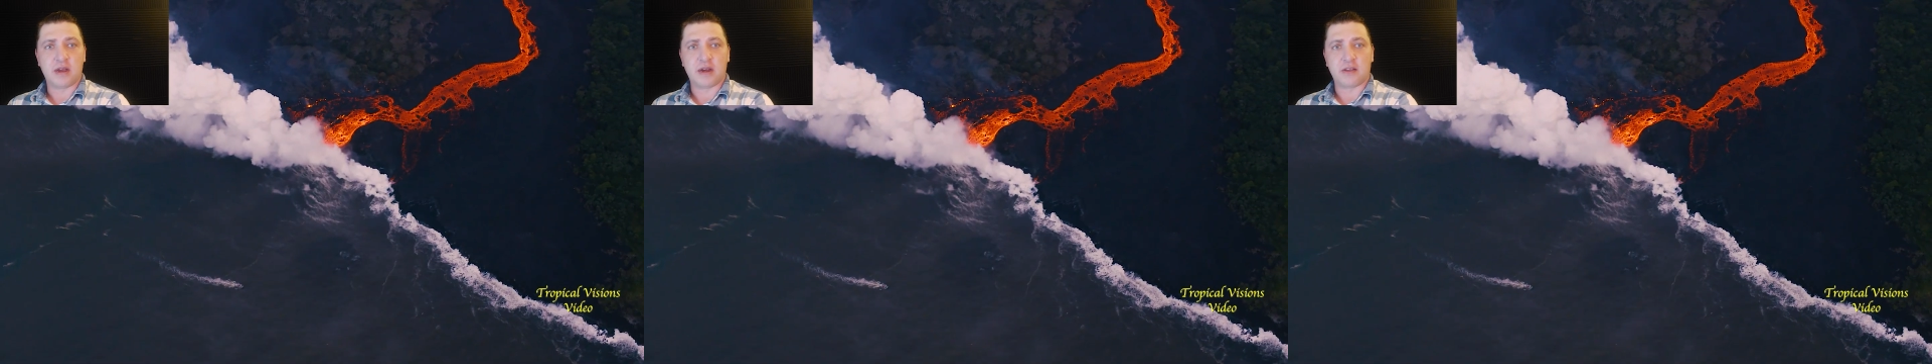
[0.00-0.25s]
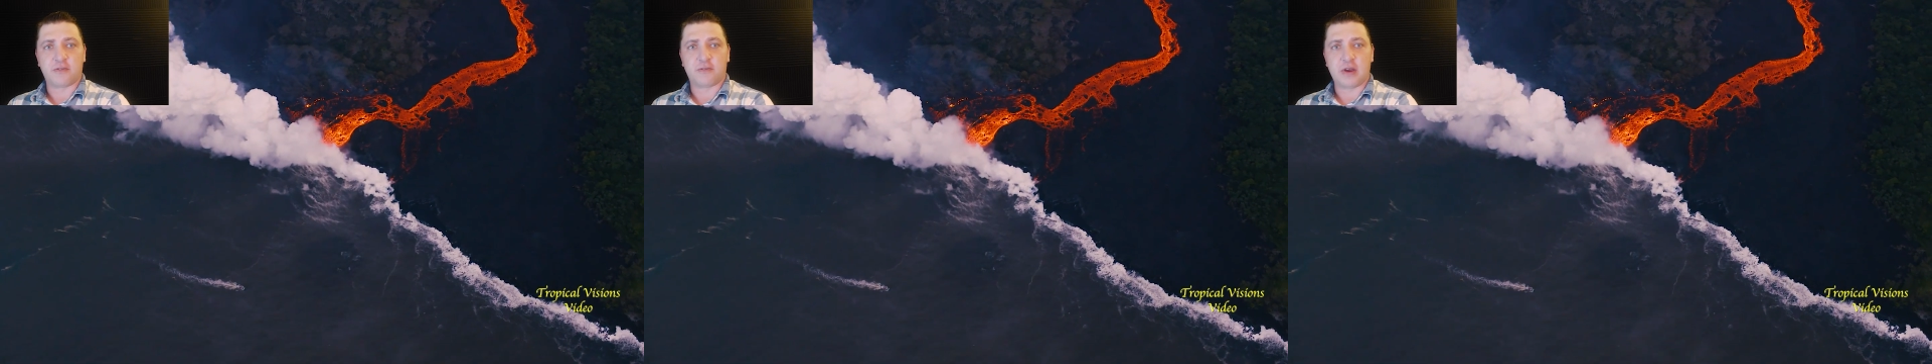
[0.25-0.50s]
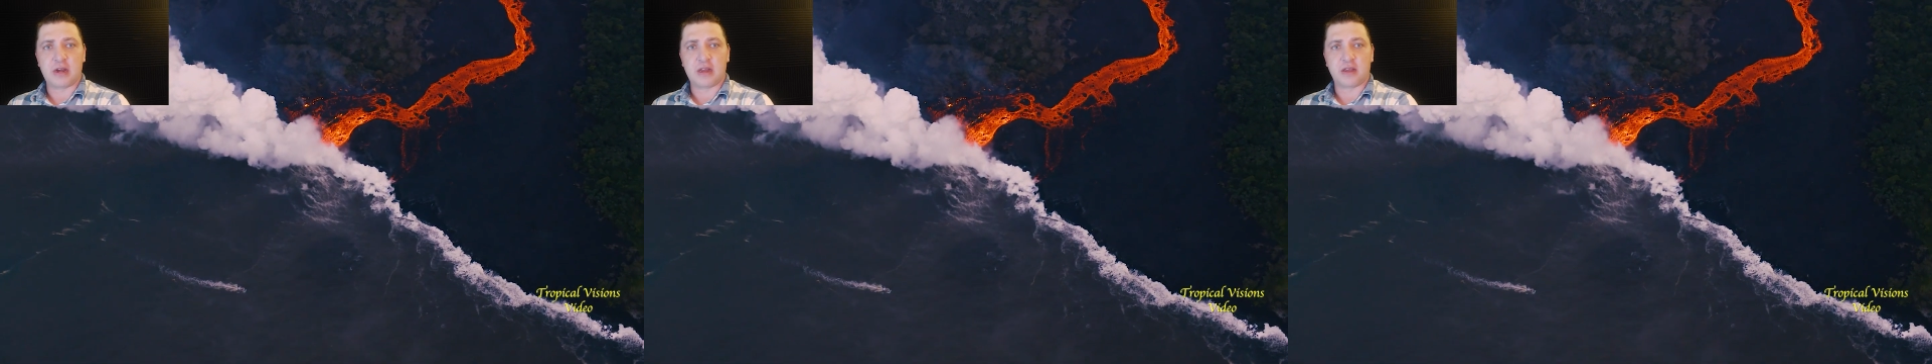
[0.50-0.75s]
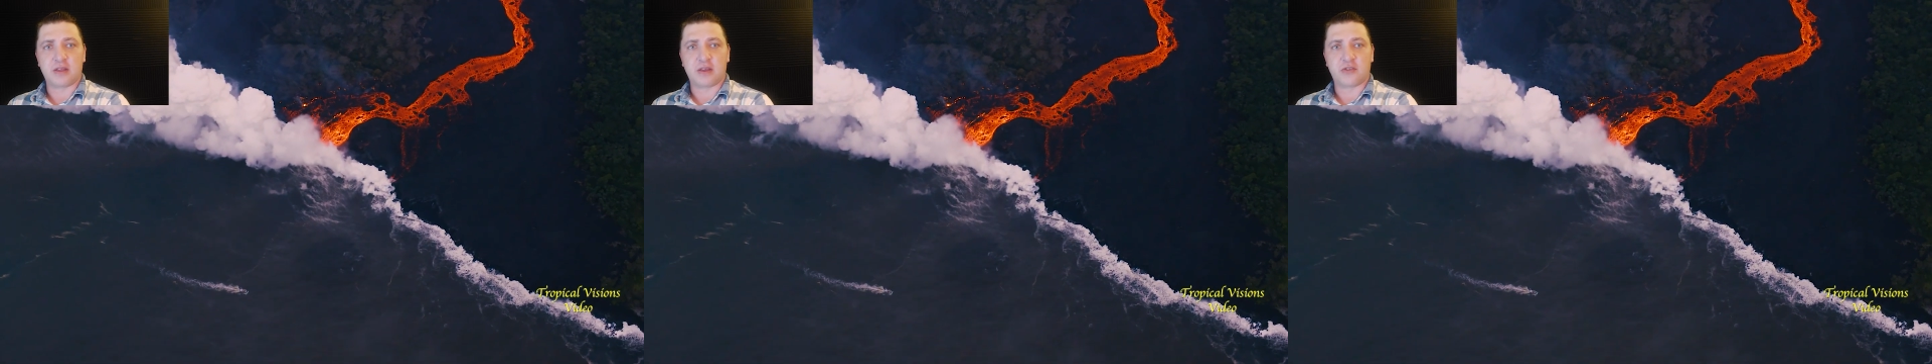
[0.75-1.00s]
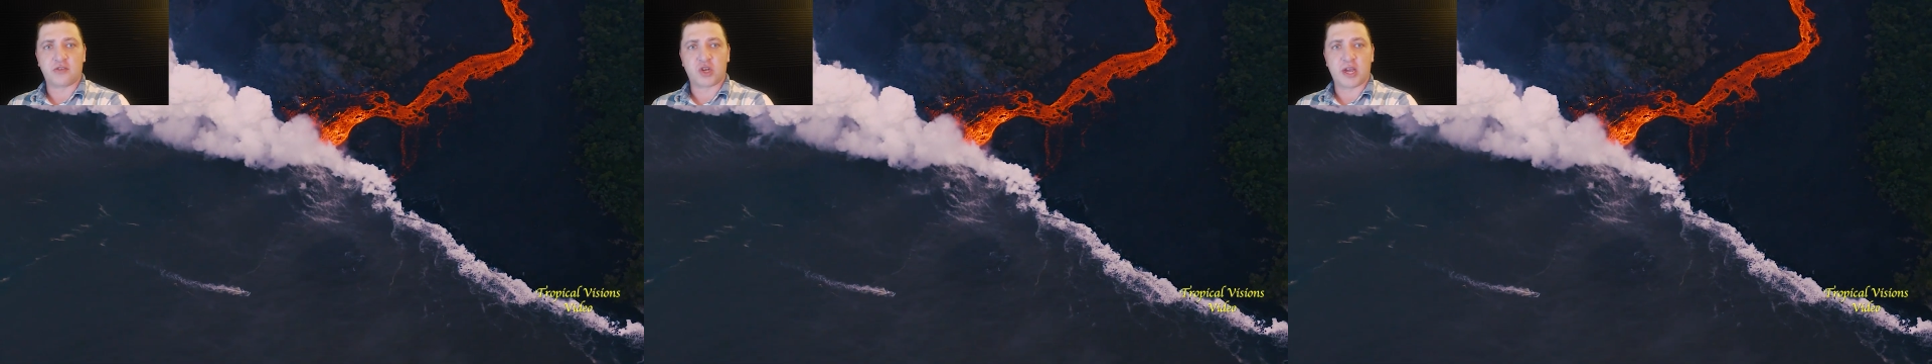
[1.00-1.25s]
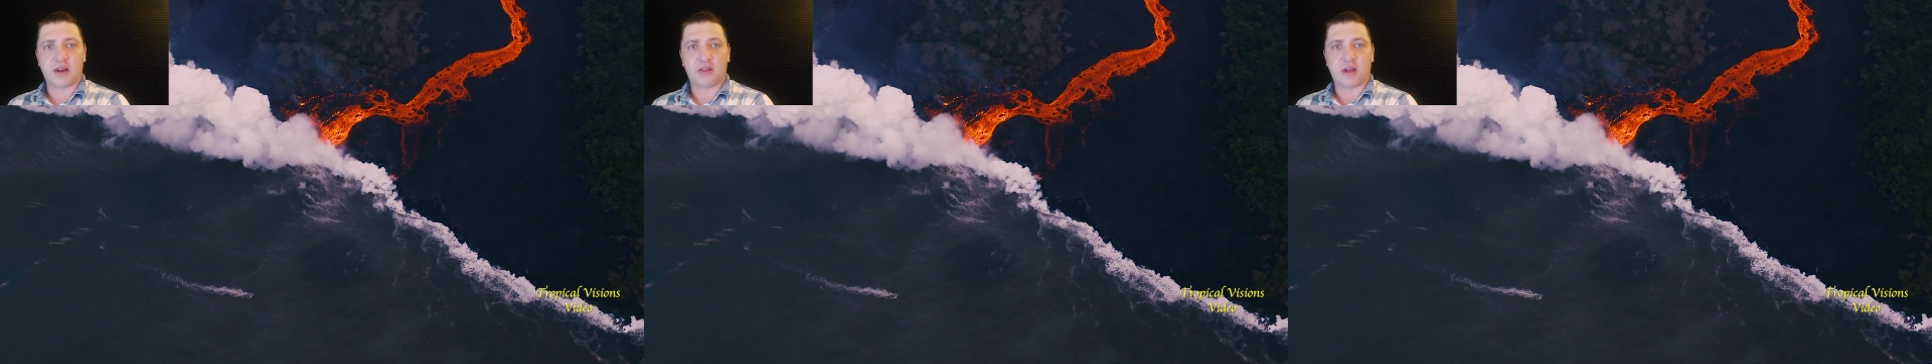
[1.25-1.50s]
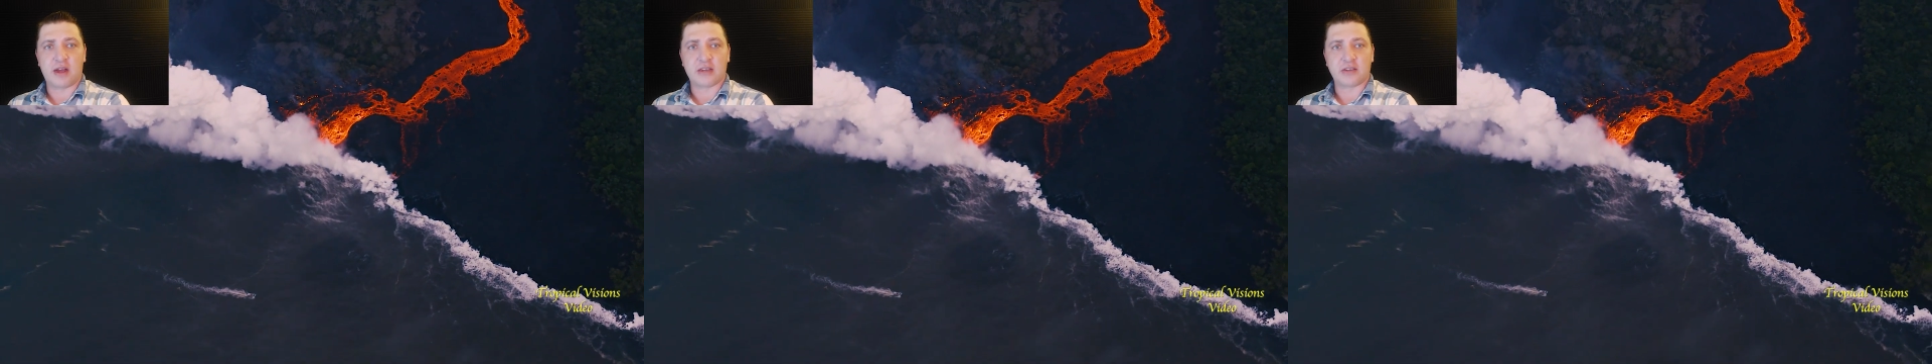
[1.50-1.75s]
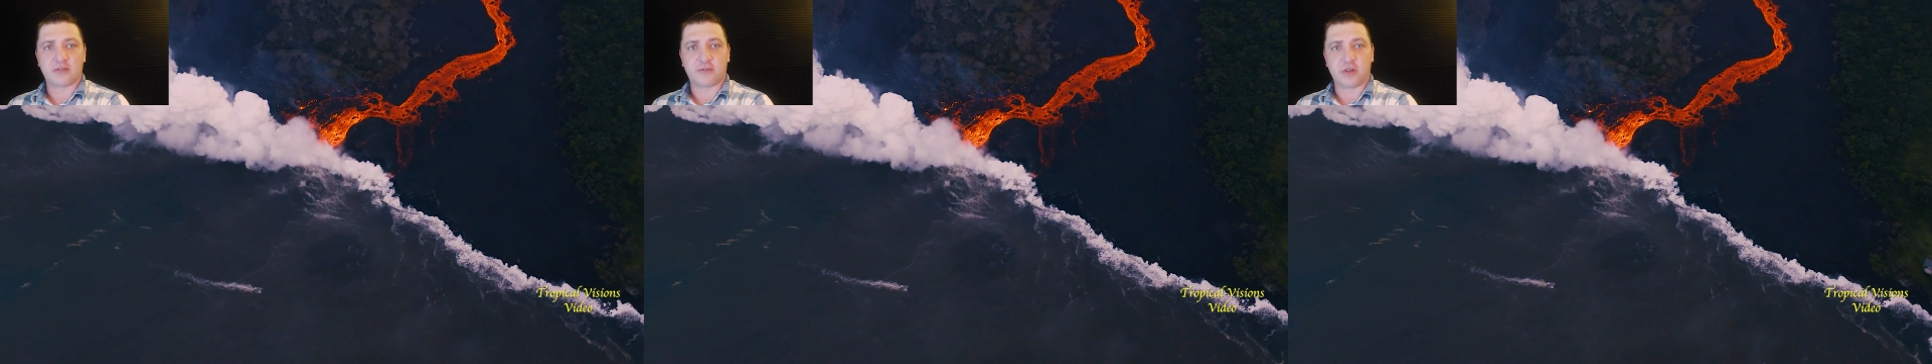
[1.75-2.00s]
and it's feeding this
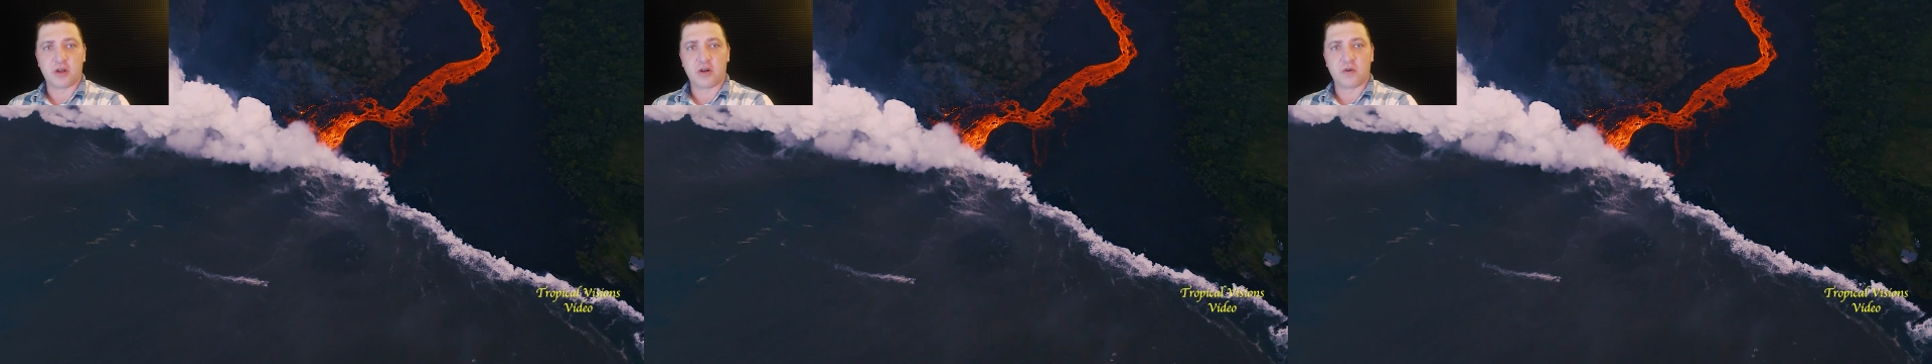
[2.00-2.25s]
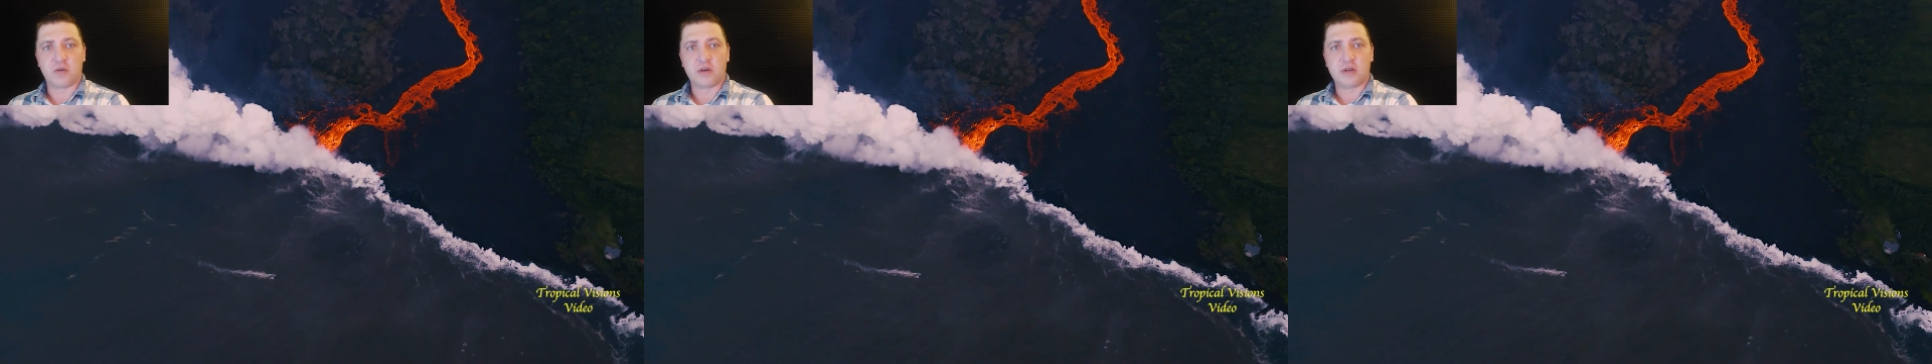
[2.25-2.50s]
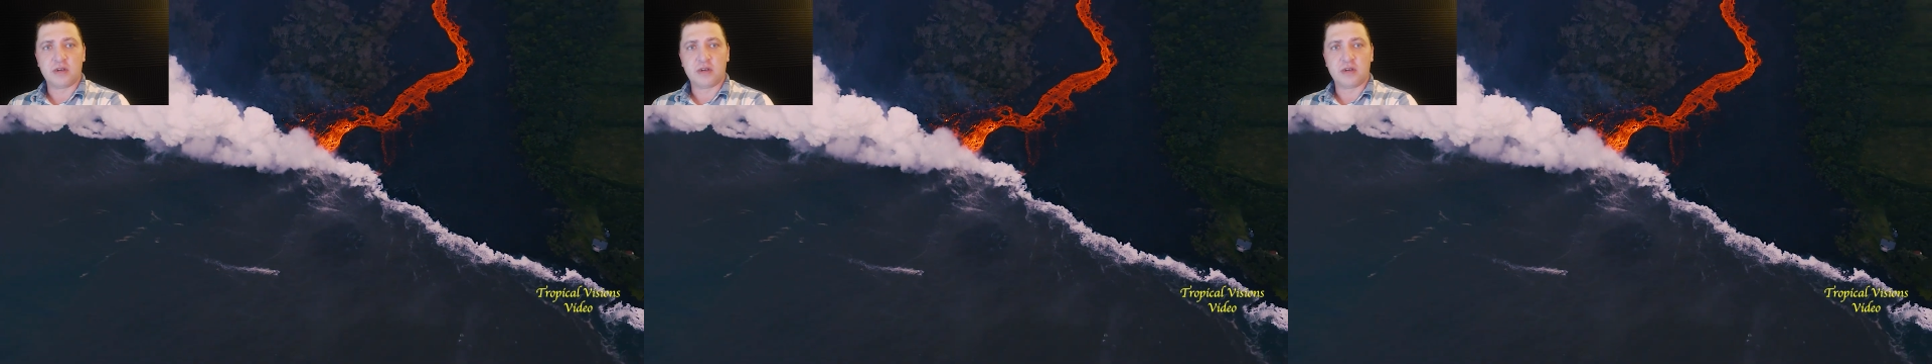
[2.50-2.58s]
channelized flow